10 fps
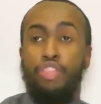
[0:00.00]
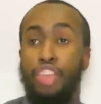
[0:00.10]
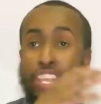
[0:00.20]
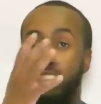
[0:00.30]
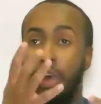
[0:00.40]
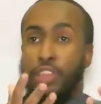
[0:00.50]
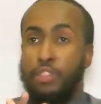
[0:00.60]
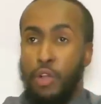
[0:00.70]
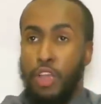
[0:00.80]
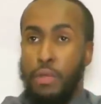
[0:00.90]
This that we
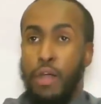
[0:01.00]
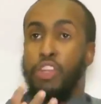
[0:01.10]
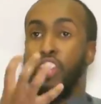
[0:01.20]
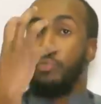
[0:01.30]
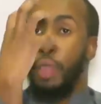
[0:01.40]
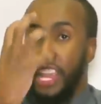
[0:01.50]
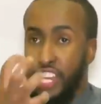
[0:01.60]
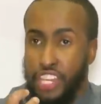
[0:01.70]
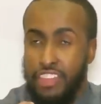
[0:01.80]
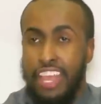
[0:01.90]
spoke about, which is
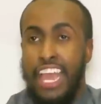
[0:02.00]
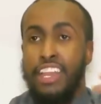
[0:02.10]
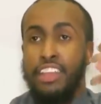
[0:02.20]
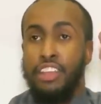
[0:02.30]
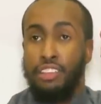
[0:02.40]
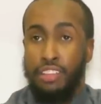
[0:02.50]
patience and